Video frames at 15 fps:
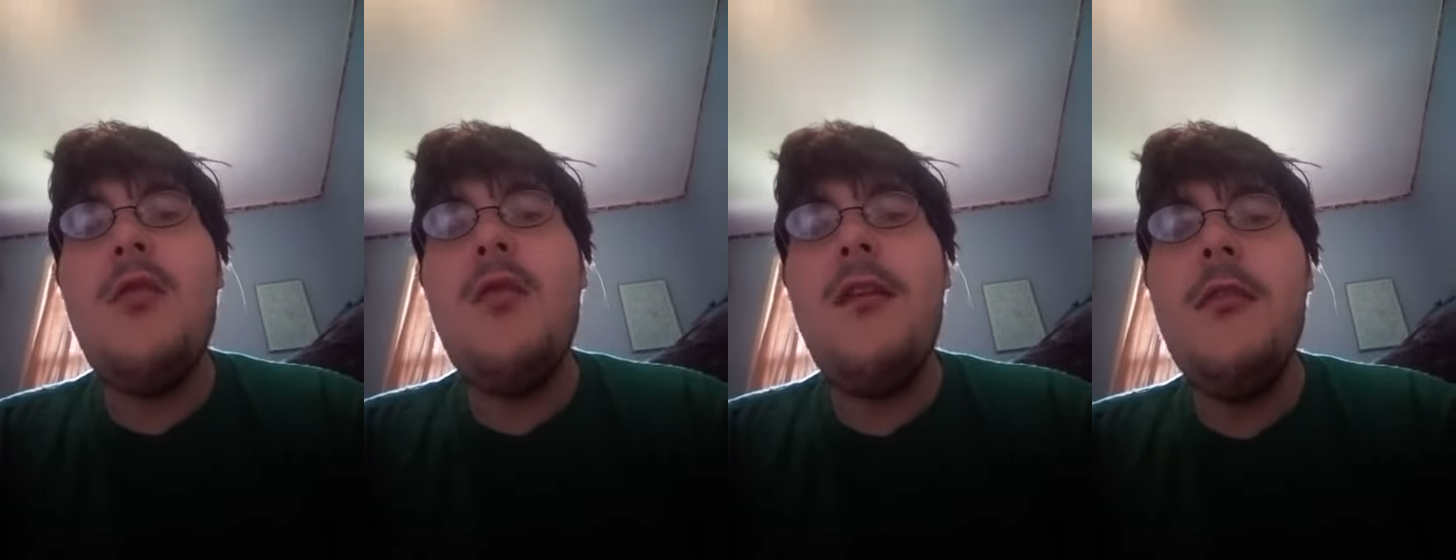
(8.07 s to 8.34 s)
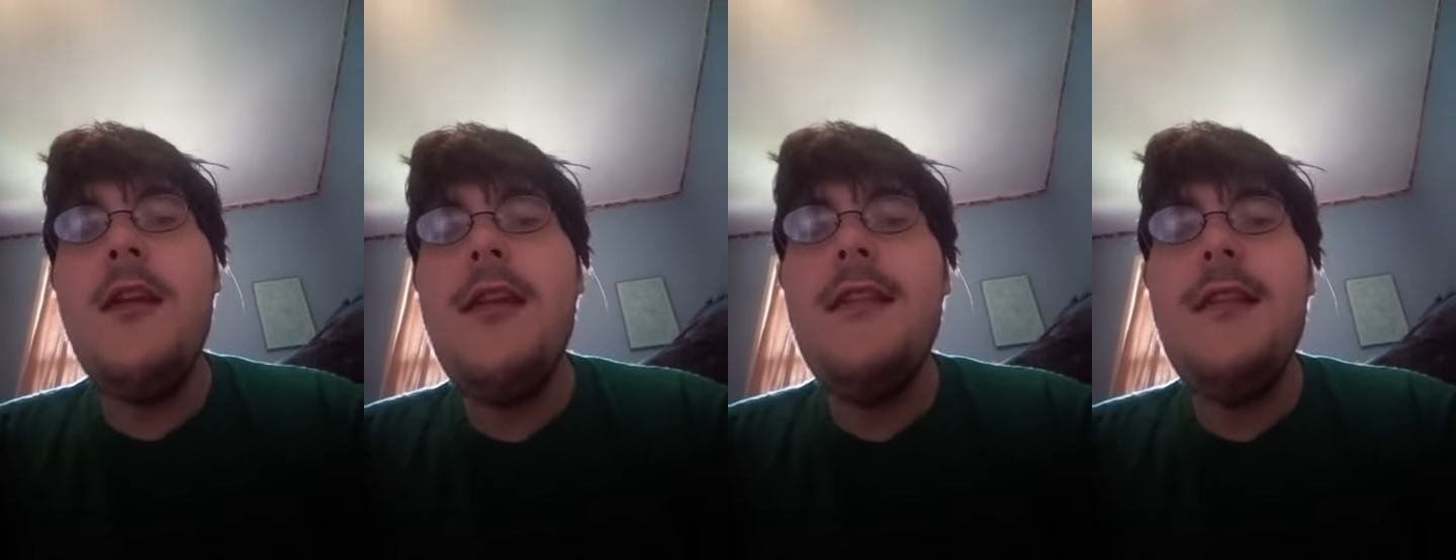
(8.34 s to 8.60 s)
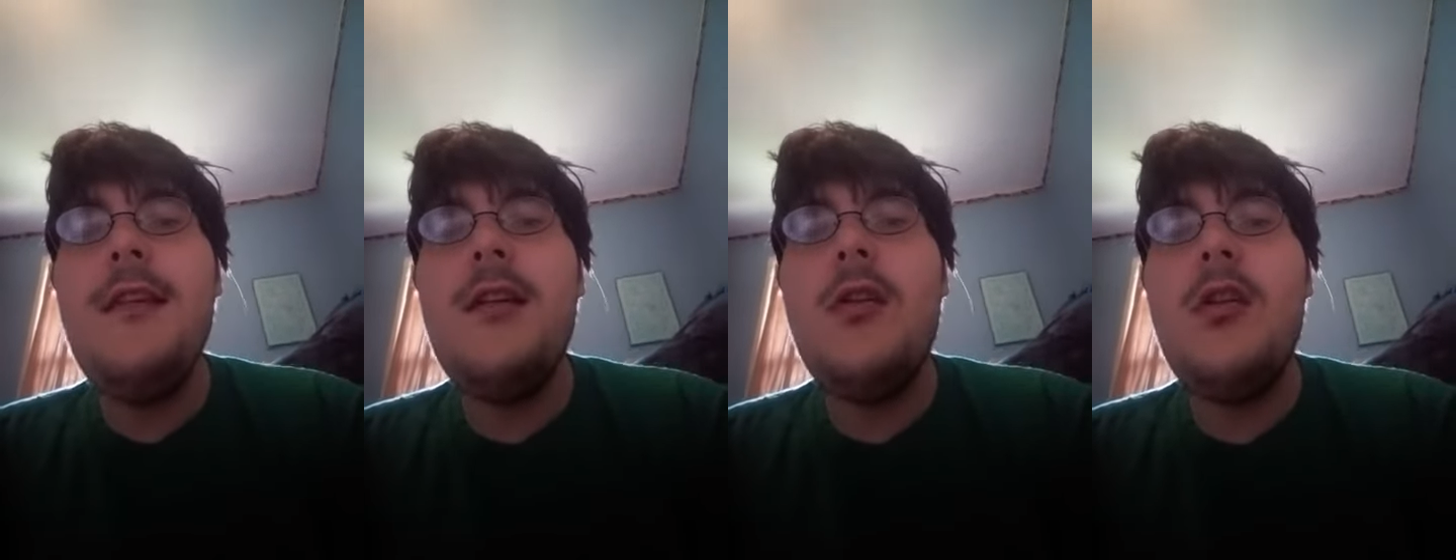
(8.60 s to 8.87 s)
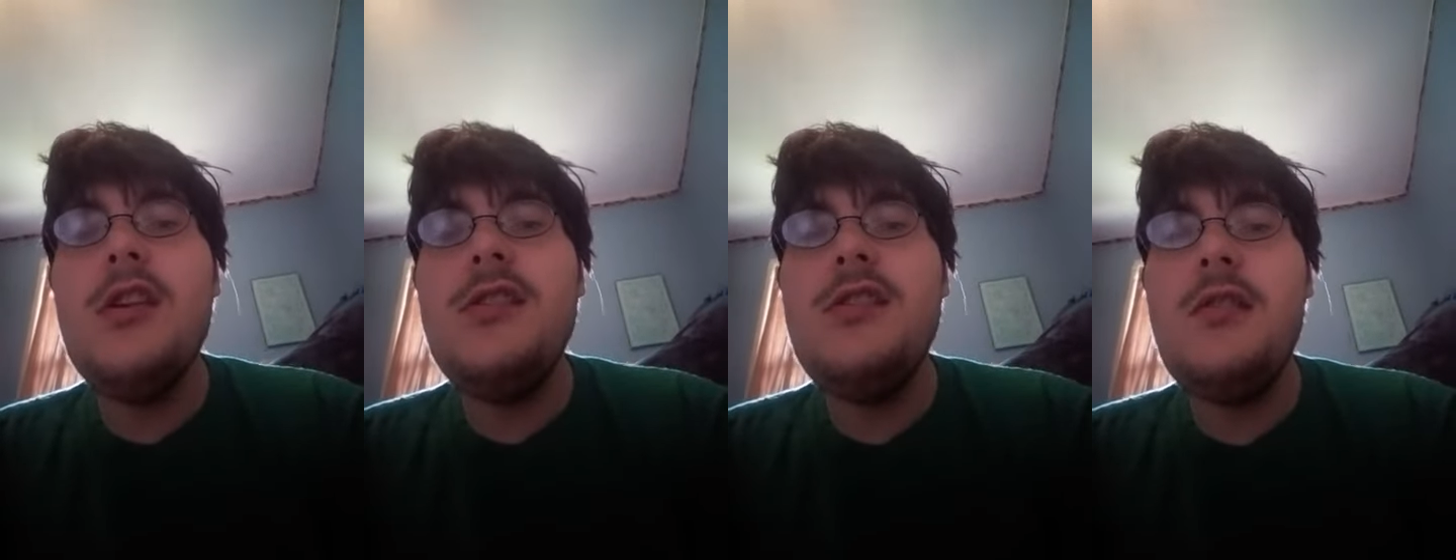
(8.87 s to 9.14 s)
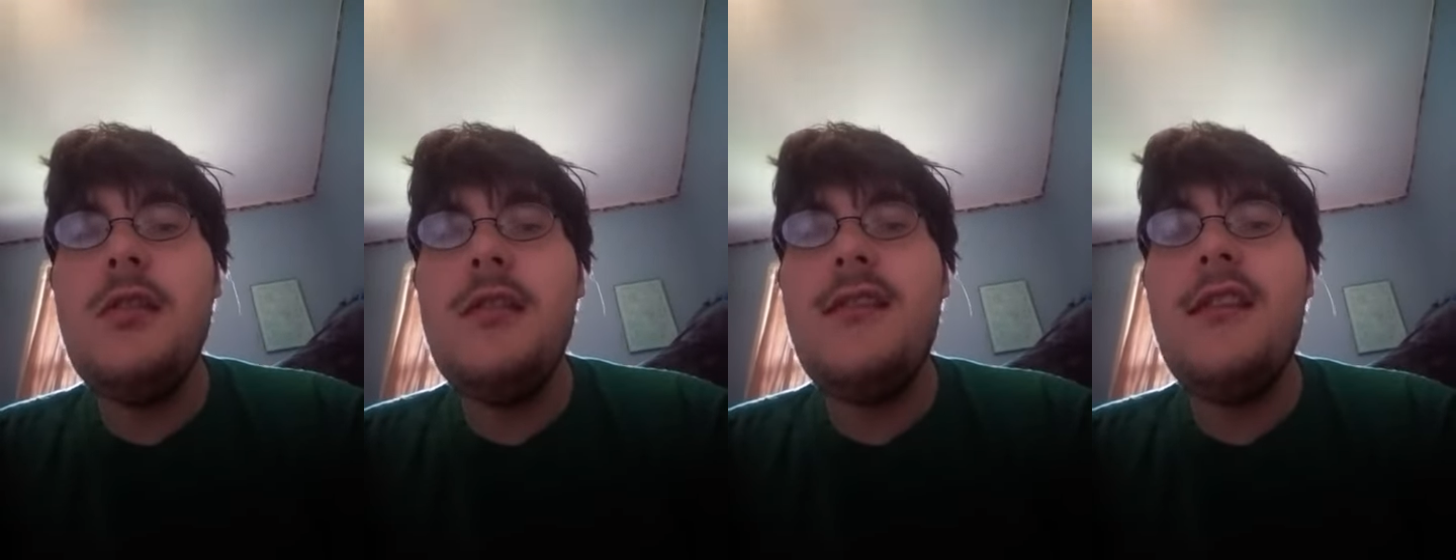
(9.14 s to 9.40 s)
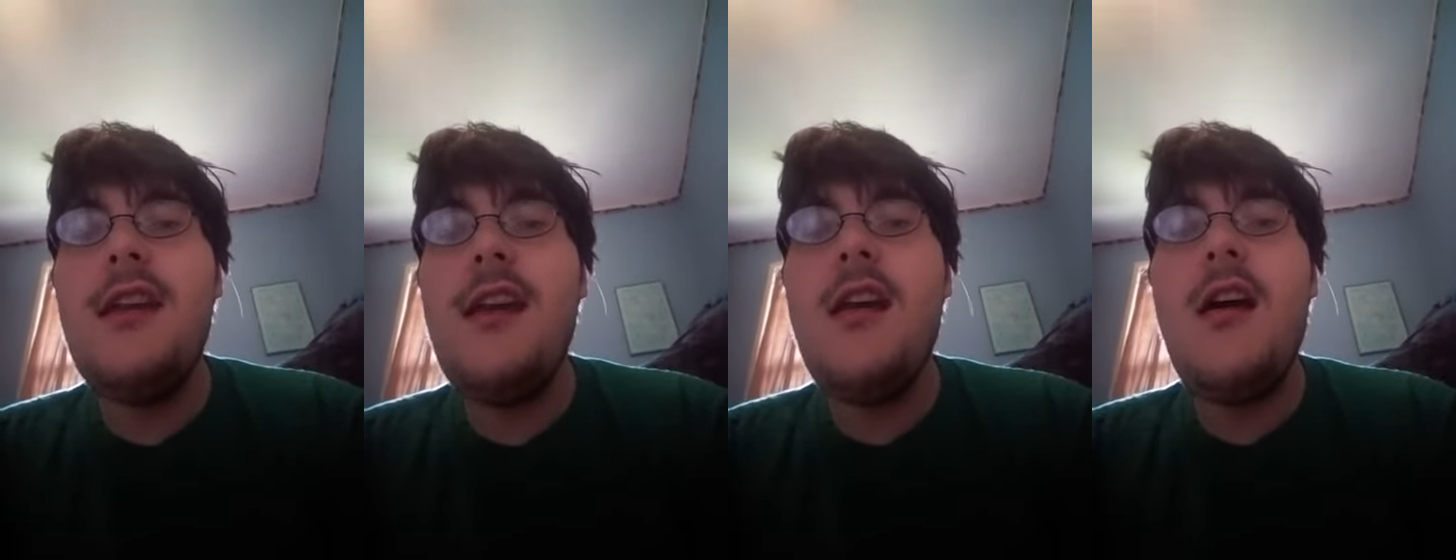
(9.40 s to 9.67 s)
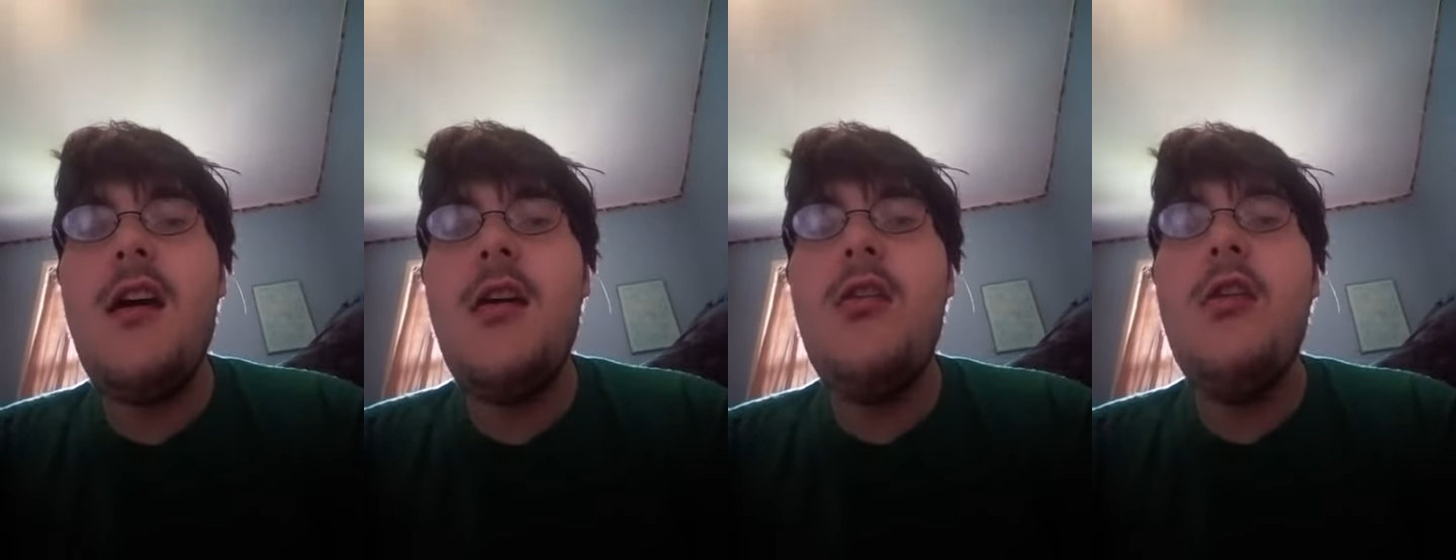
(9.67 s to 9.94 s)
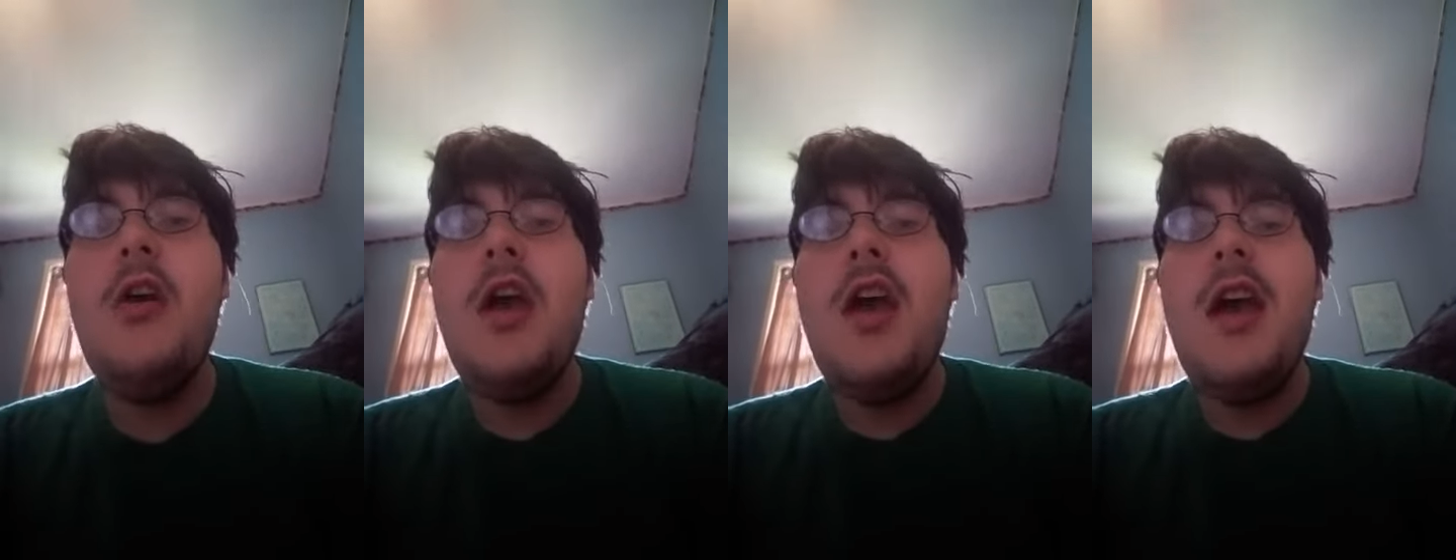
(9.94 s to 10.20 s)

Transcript: We went to the Horseshoe Casino